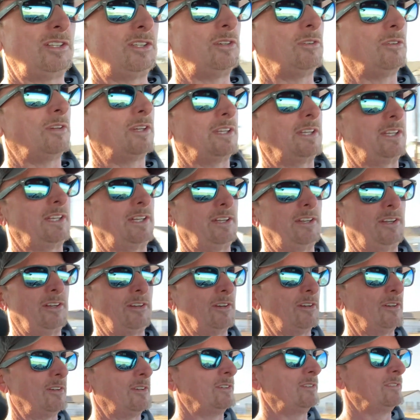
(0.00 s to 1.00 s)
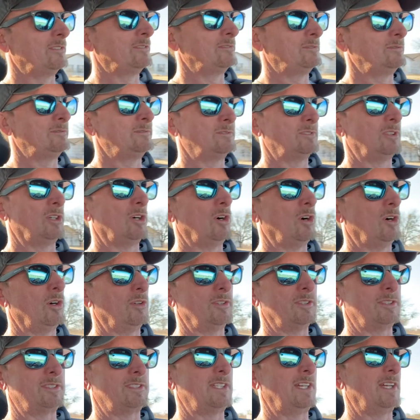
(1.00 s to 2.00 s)
you can hear all
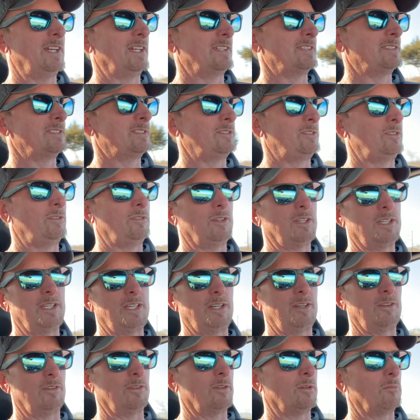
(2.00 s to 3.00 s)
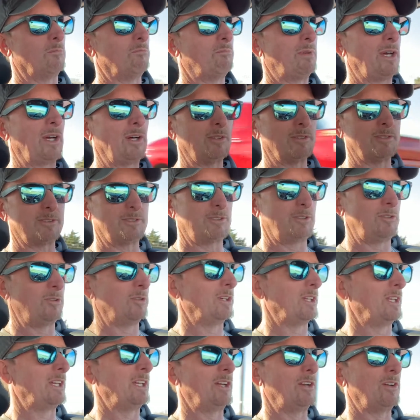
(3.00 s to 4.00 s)
the ticks, you can hear the belt, you
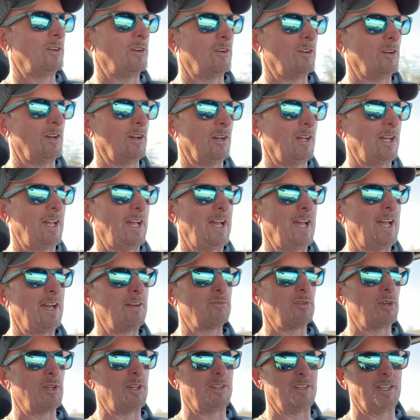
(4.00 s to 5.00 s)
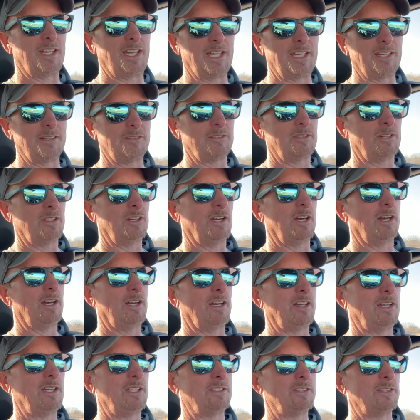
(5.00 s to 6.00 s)
can hear everything
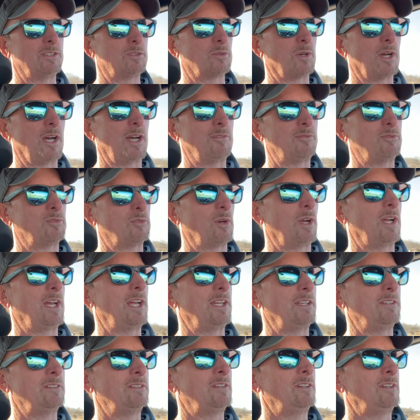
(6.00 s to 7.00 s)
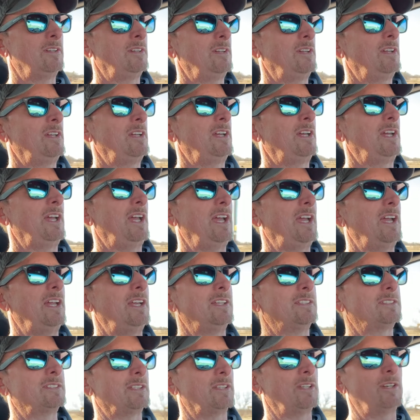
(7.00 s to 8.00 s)
in the drivetrain, and
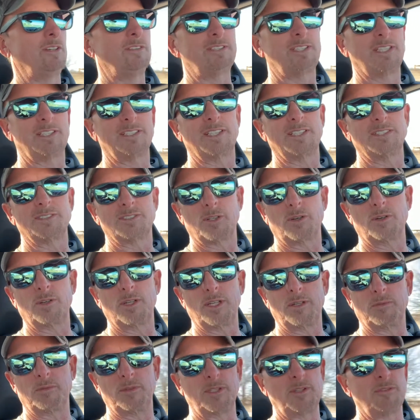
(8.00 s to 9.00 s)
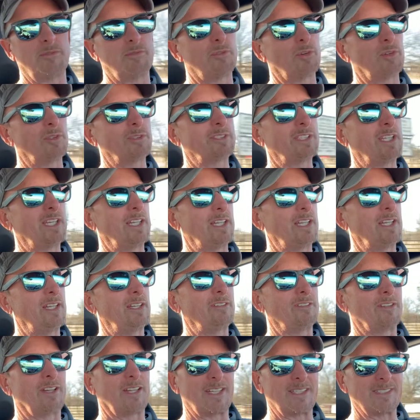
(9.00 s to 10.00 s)
it's a little disconcerting when you first get in.
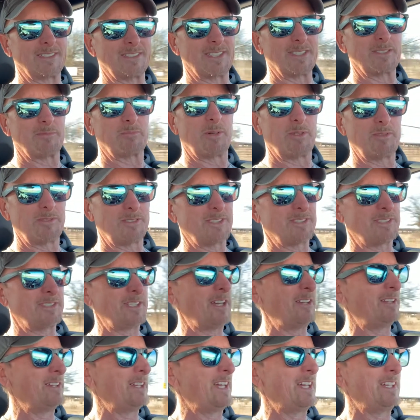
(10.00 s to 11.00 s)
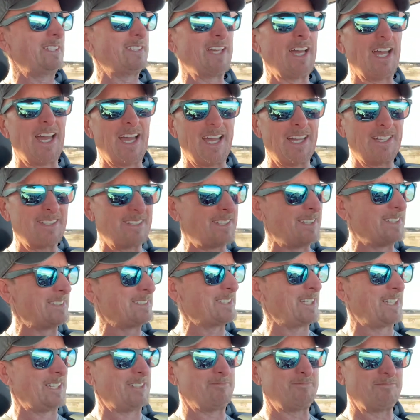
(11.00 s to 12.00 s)
You're like, is it supposed to sound like that? Is
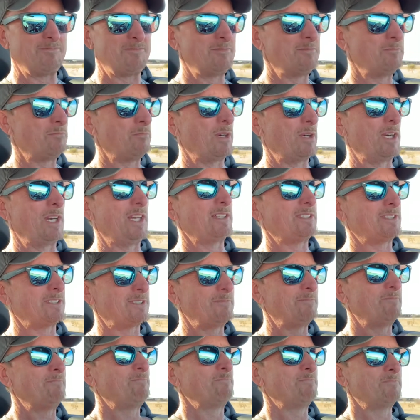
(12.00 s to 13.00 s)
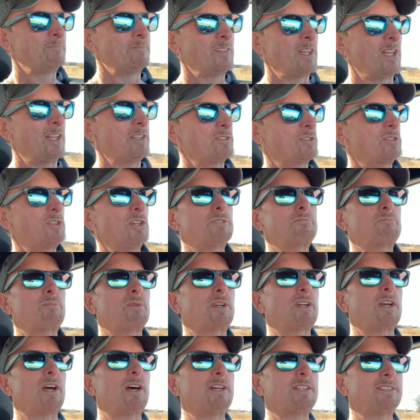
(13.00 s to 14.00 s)
it? But it's just
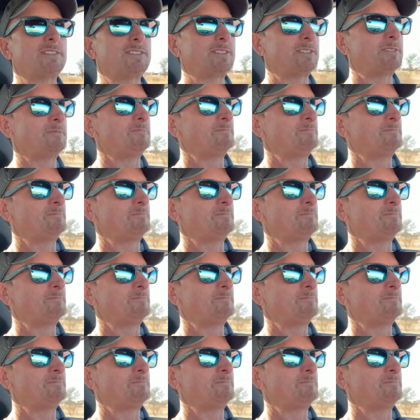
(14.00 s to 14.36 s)
because